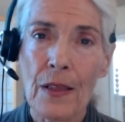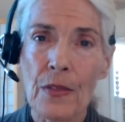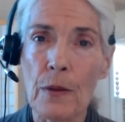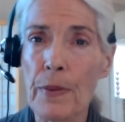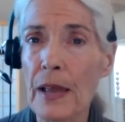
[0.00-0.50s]

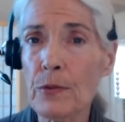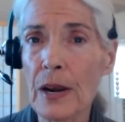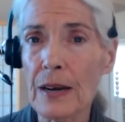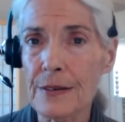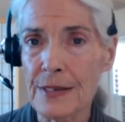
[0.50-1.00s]
The bed
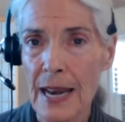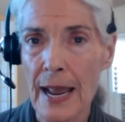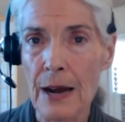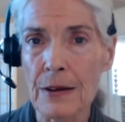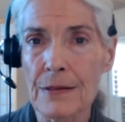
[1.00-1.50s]
rail is
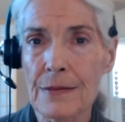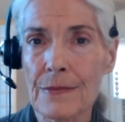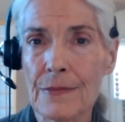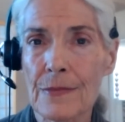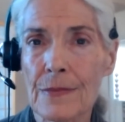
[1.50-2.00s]
down.
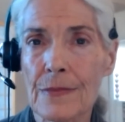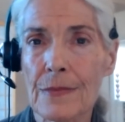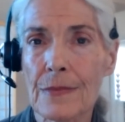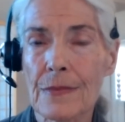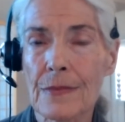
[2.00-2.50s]

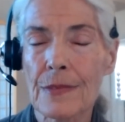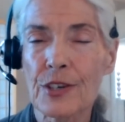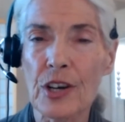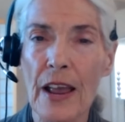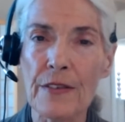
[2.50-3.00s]

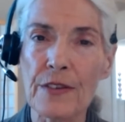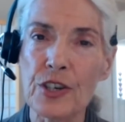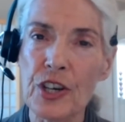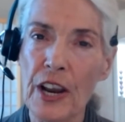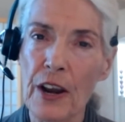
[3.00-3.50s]
She has a
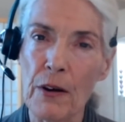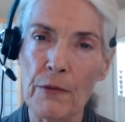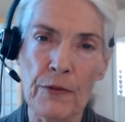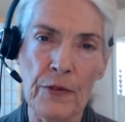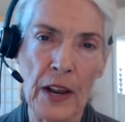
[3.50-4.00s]
chair
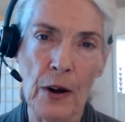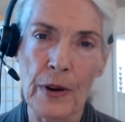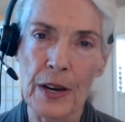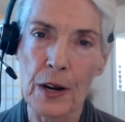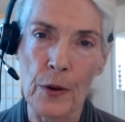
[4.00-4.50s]
very
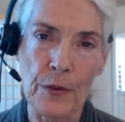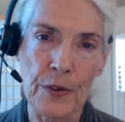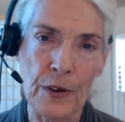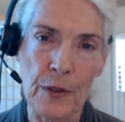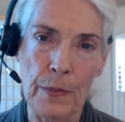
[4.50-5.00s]
close
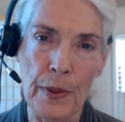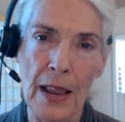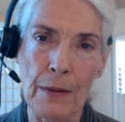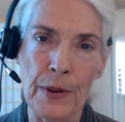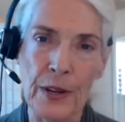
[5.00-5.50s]
to the
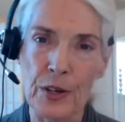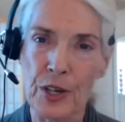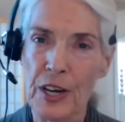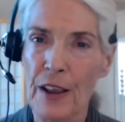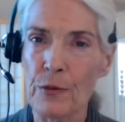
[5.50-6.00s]
bed because
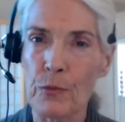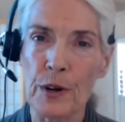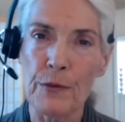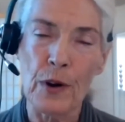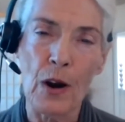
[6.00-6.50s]
she has one
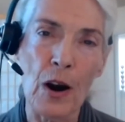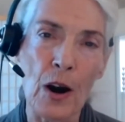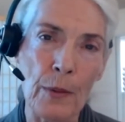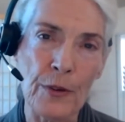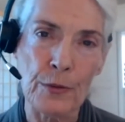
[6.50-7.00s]
of her
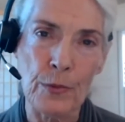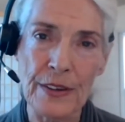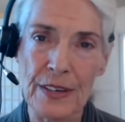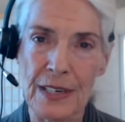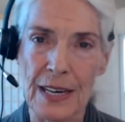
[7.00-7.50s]
arms
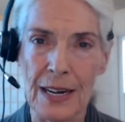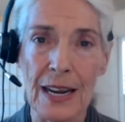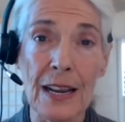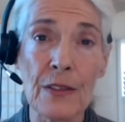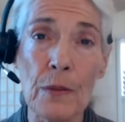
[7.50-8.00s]
resting
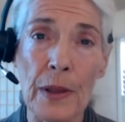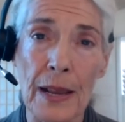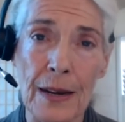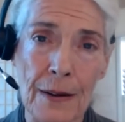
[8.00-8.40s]
in the bed.